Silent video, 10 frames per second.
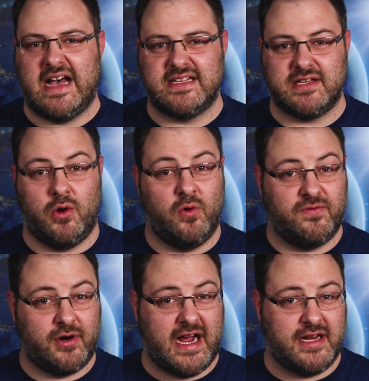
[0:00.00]
as
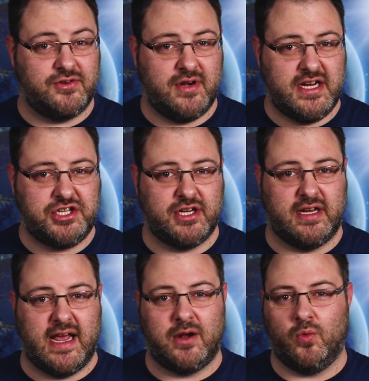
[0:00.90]

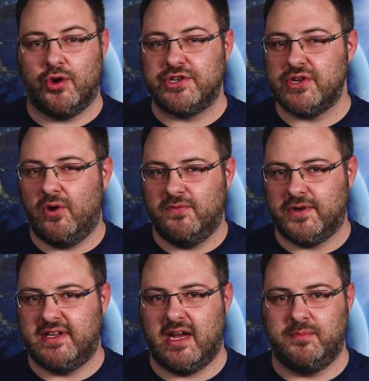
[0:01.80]
overhydration and works
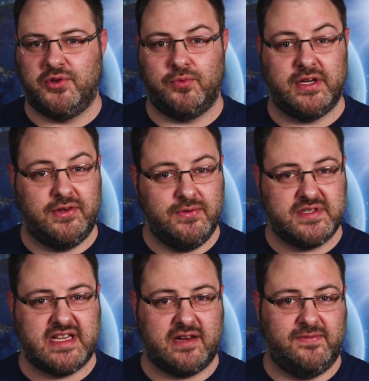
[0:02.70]
overtime to
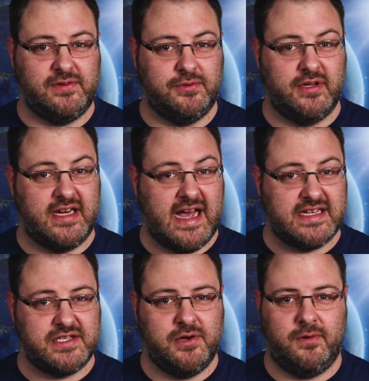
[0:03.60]
reduce that fluid
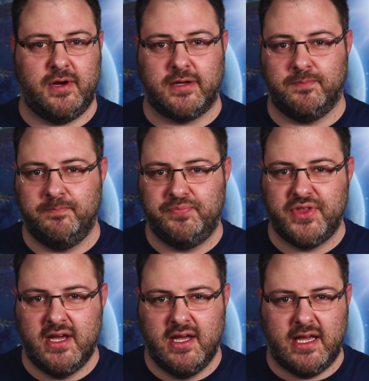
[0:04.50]
as urine.
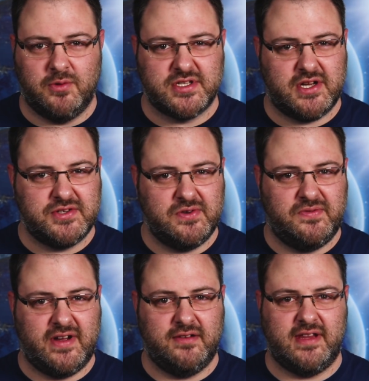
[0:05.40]
It was
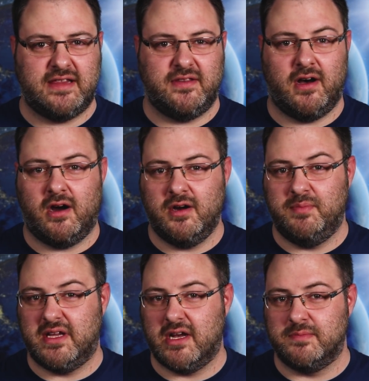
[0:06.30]
also found that the
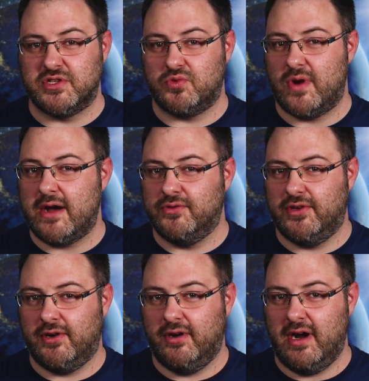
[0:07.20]
heart becomes
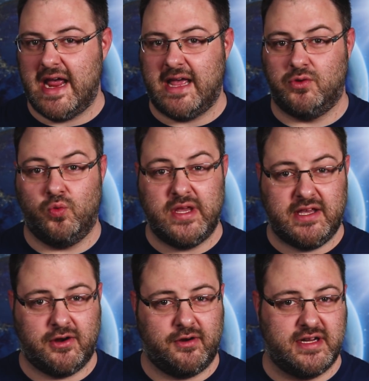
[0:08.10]
rounder and
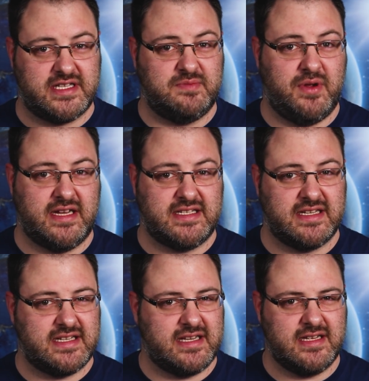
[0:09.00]
weaker in space
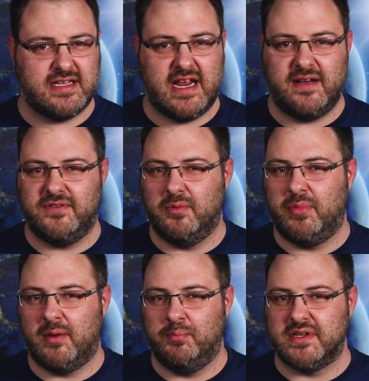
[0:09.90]
since it doesn't have to
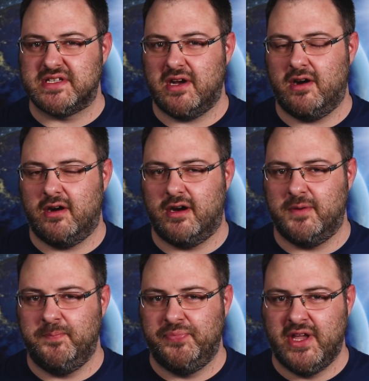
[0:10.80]
pump as hard.